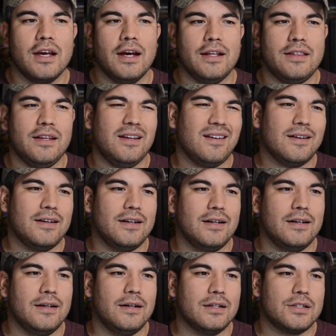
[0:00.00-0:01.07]
I think
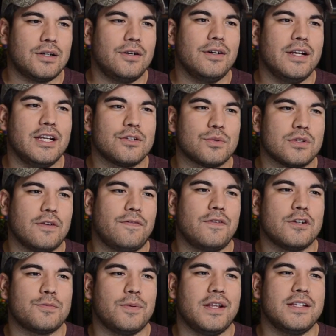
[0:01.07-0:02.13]
Atari Age was the
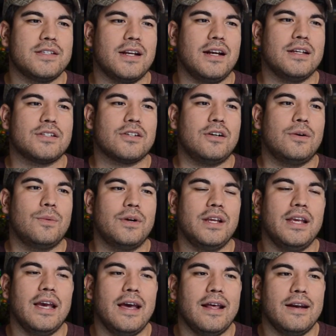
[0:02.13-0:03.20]
first place that I saw where he
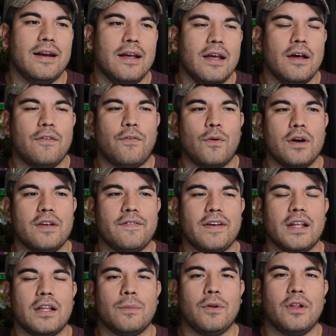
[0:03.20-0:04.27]
had 40
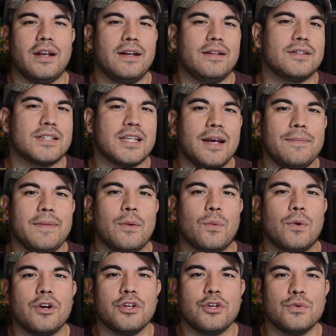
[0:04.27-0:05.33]
available, and at the time they
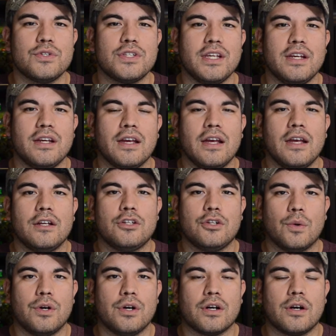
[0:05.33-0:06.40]
were using
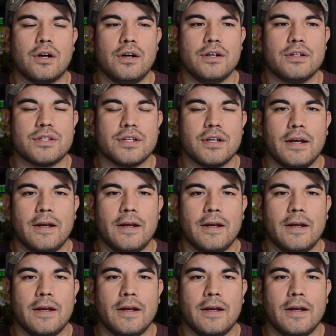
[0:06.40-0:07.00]
donor cards.